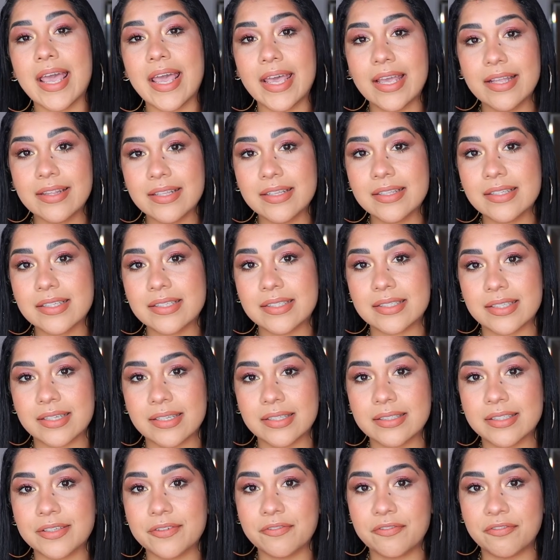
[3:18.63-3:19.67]
and the
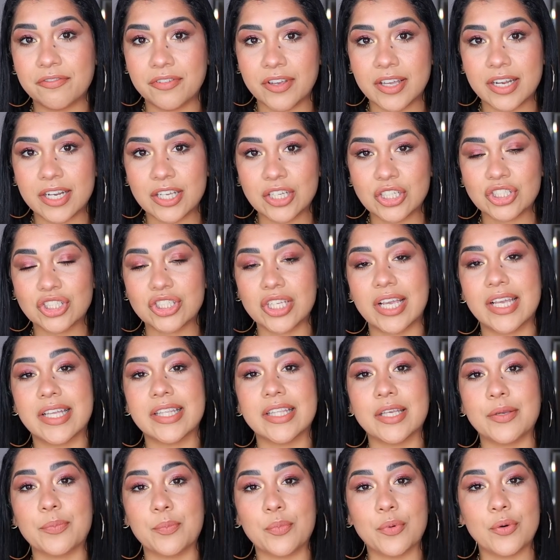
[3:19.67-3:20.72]
distinctive finish, and
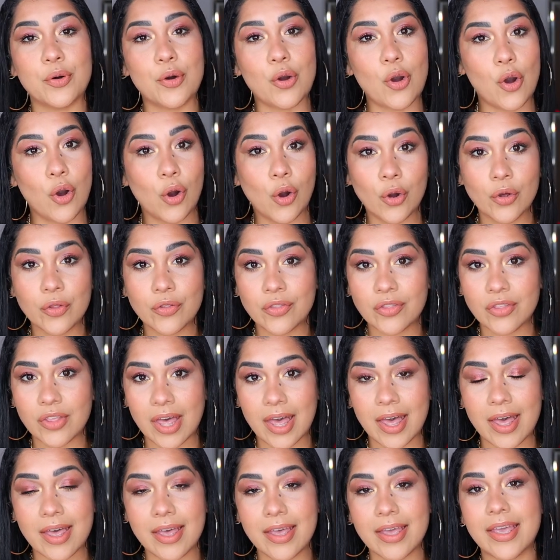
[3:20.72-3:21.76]
they put all
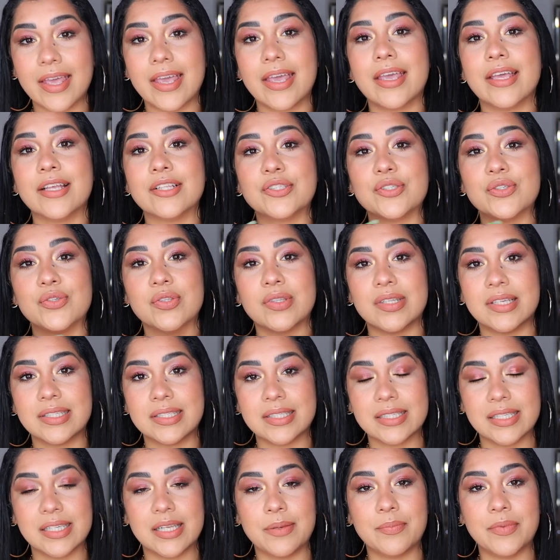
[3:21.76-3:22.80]
that into this
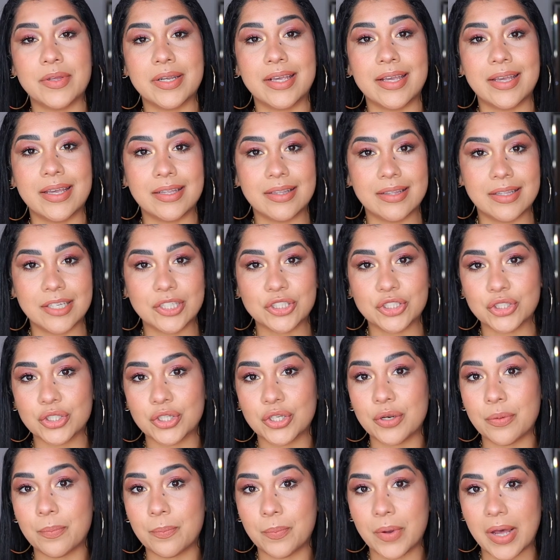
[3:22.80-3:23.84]
limited
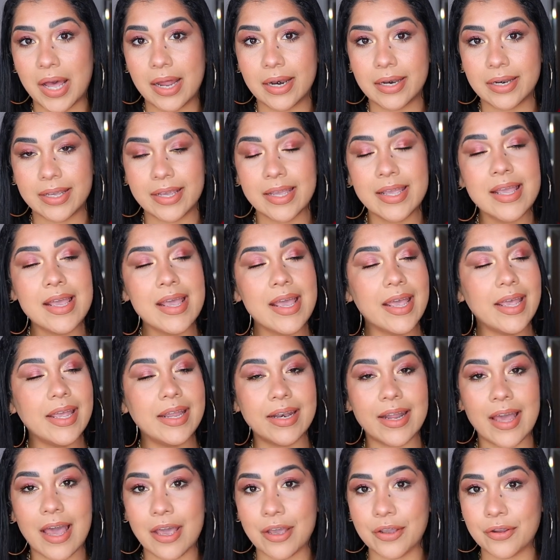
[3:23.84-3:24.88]
edition palette.
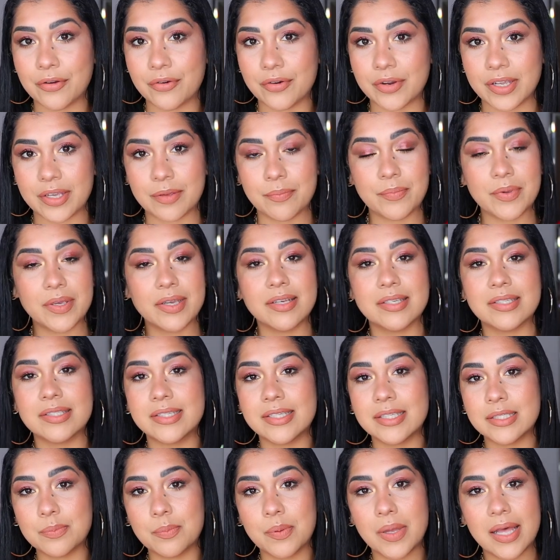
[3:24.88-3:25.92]
And I agree, because
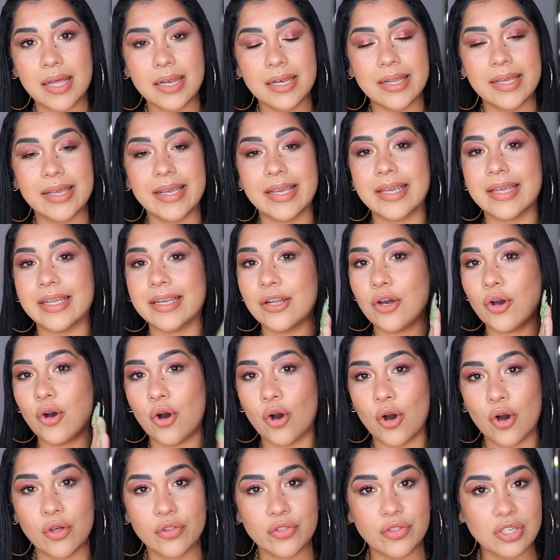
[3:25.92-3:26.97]
this palette and
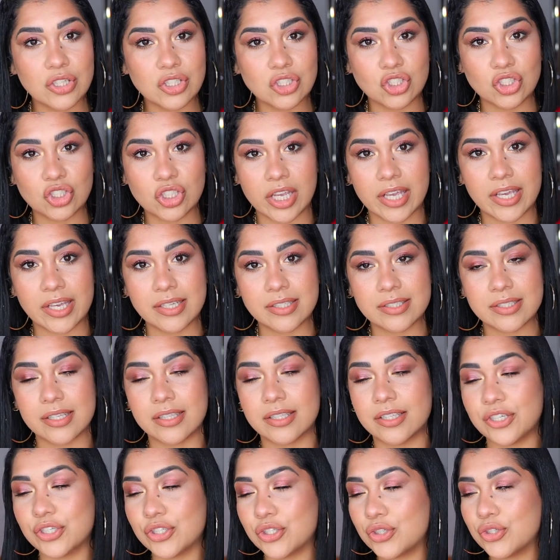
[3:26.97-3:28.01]
all these shades,
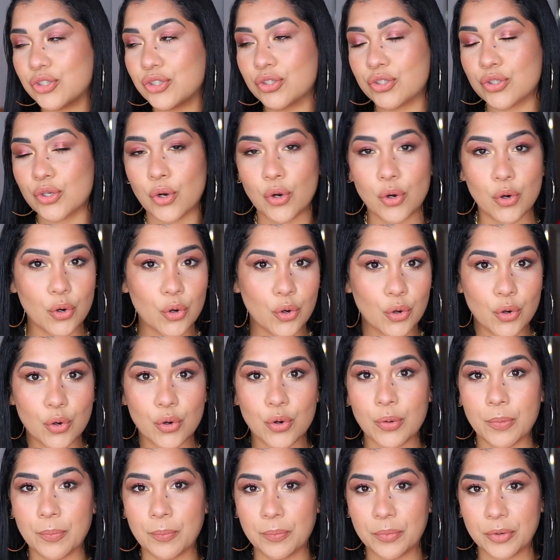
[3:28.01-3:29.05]
they're
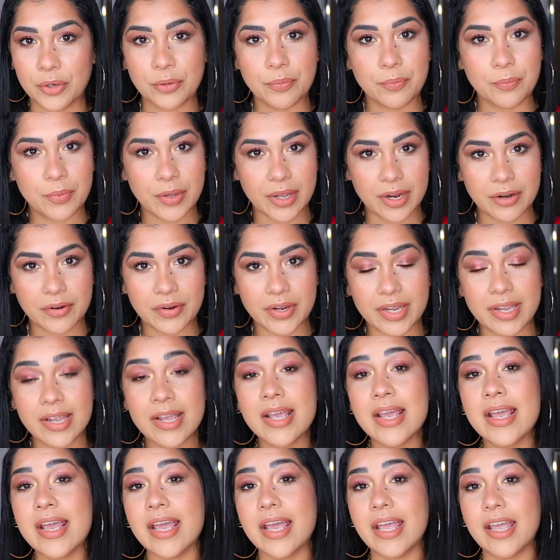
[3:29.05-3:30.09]
so Burberry.
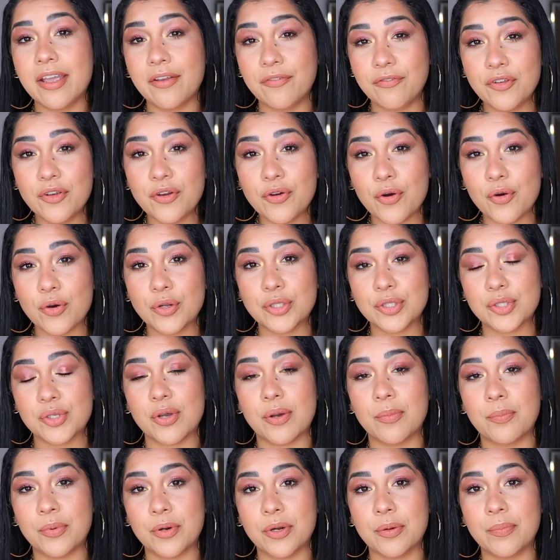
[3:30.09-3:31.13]
If you go into
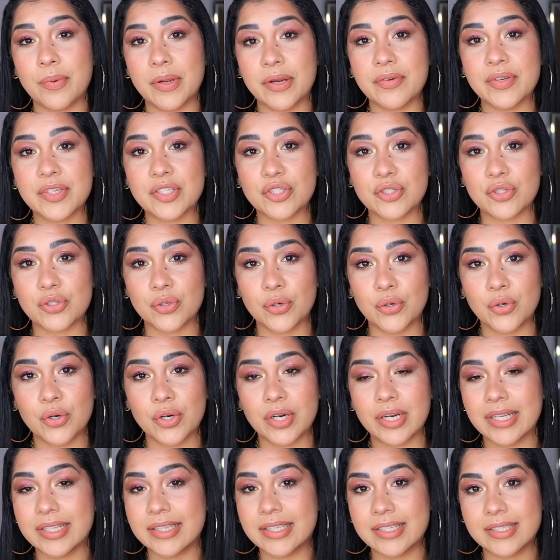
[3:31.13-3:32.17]
a Burberry
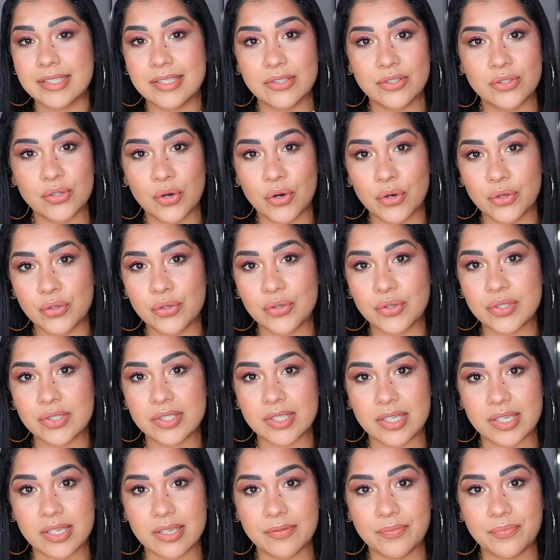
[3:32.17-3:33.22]
store, this is all you
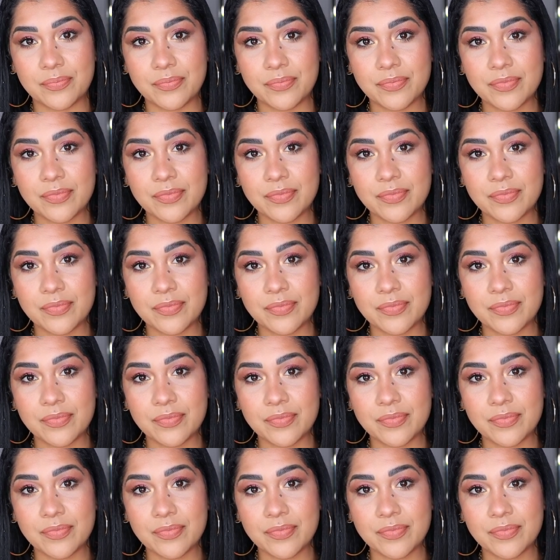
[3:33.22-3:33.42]
see.